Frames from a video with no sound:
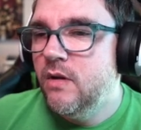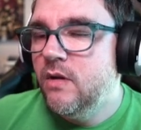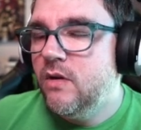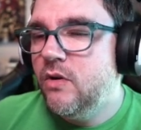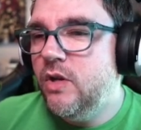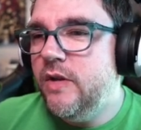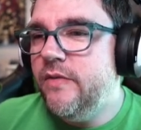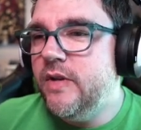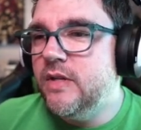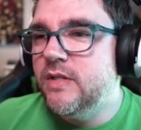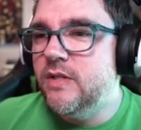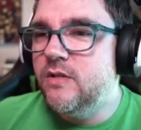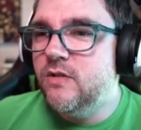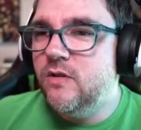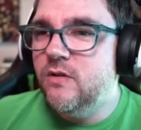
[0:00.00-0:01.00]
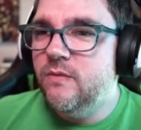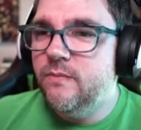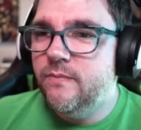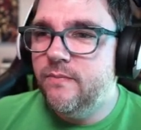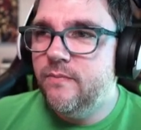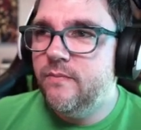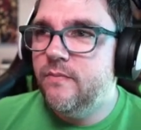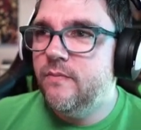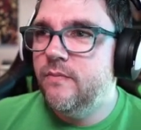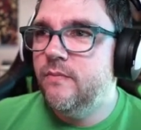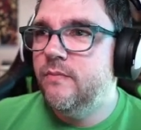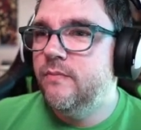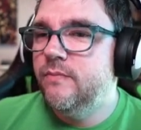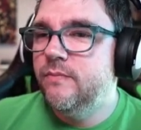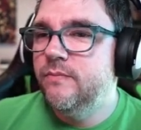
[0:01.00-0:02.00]
Good evening, sister.
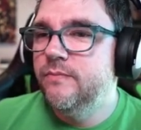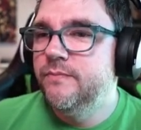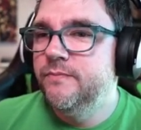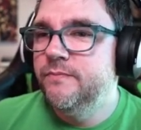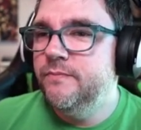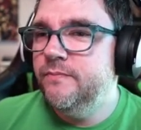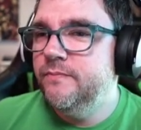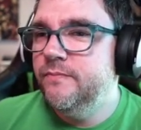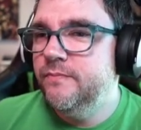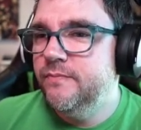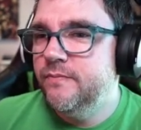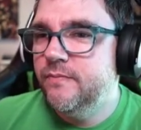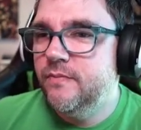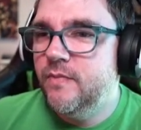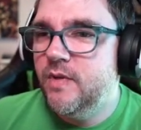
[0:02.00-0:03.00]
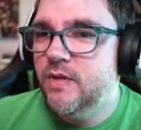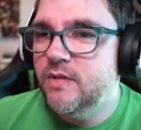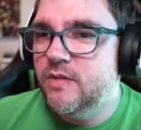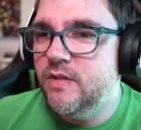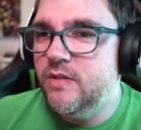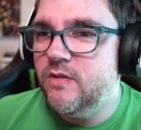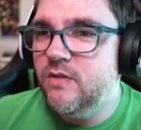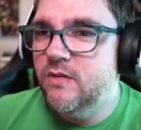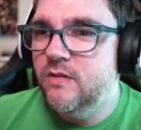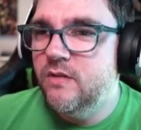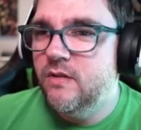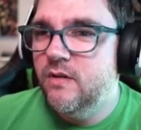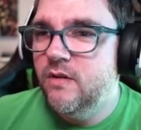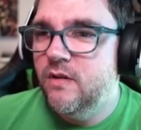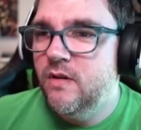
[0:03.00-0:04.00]
Hmm sister.
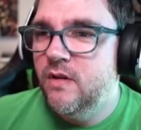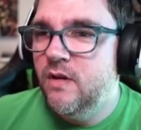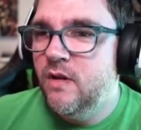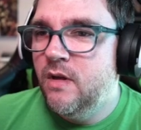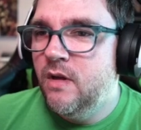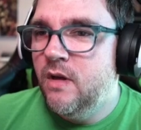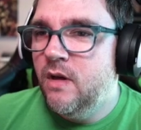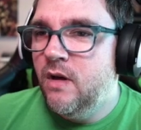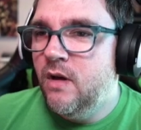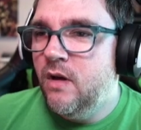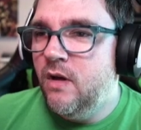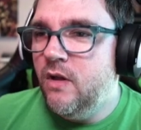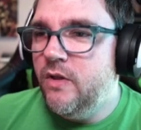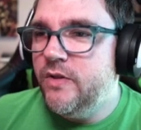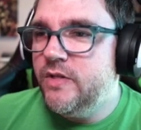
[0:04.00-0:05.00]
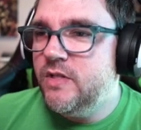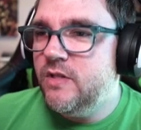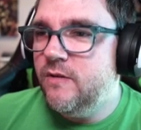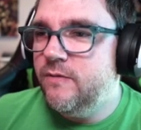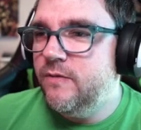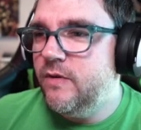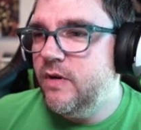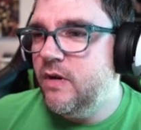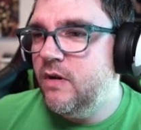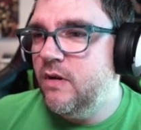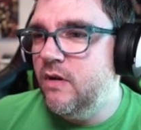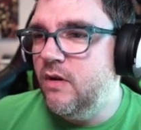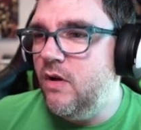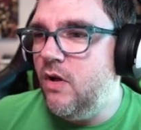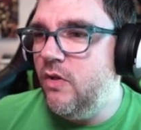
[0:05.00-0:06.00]
All this suffering,
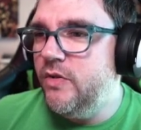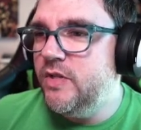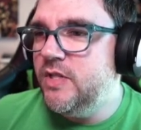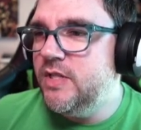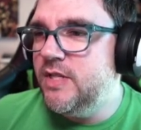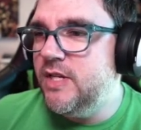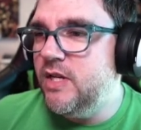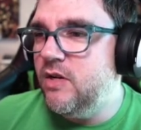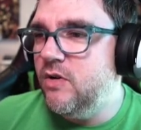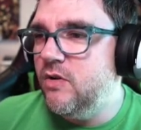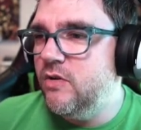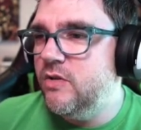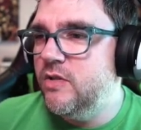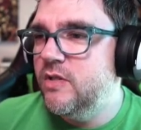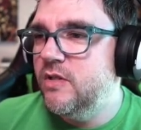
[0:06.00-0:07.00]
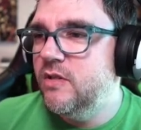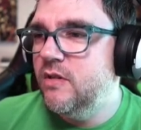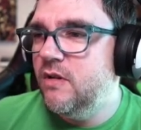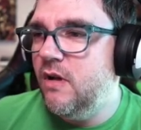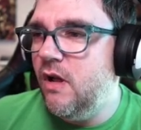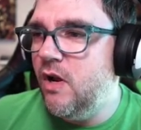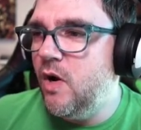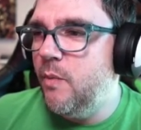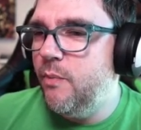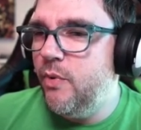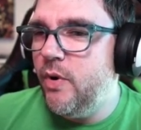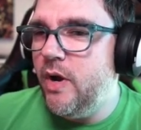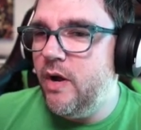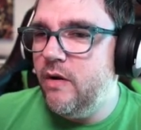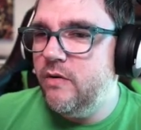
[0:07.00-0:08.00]
all these tears, all our
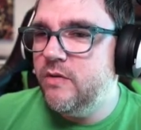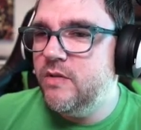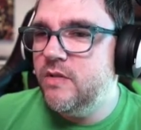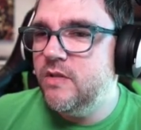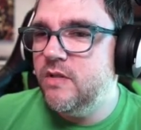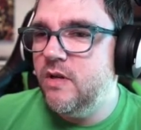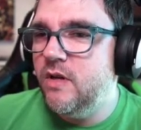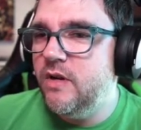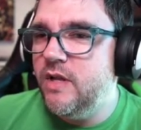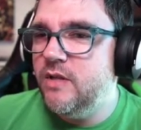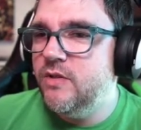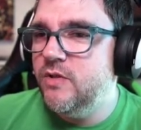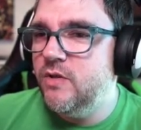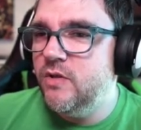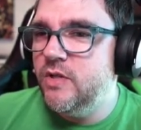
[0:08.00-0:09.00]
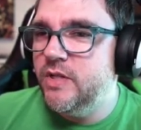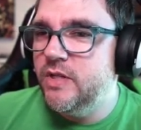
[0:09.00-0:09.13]
prayers unanswered.